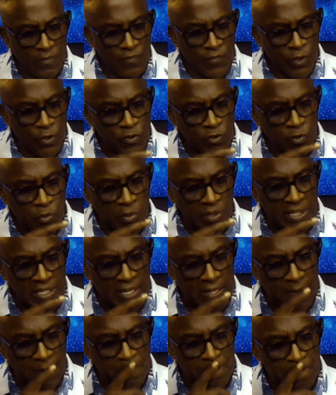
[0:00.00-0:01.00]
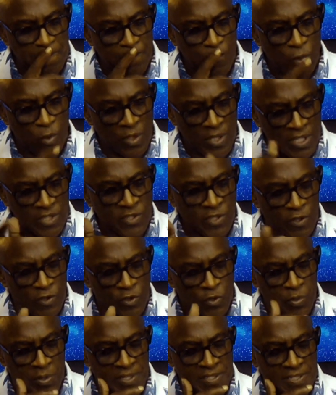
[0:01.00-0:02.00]
Verse 28, or let's go to
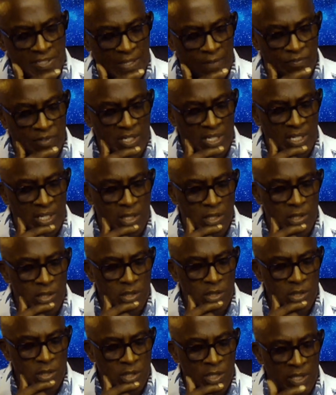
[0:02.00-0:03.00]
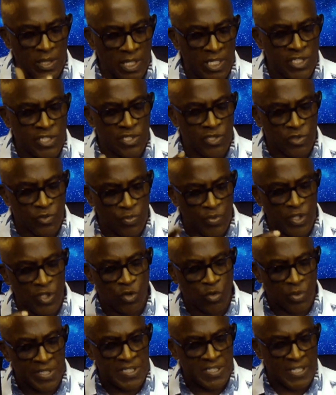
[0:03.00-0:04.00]
27 again. Galatians
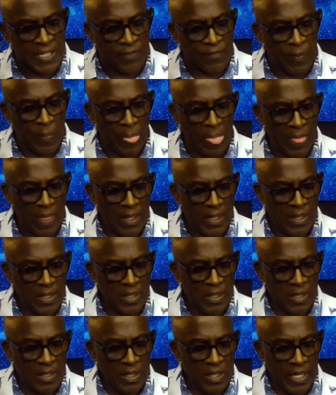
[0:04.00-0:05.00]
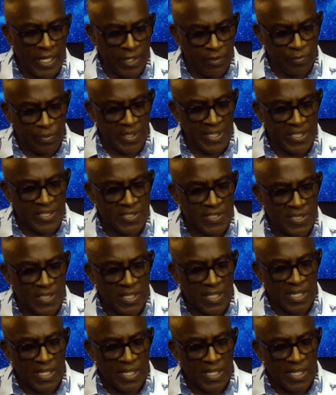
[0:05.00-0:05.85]
3:27, and it reads,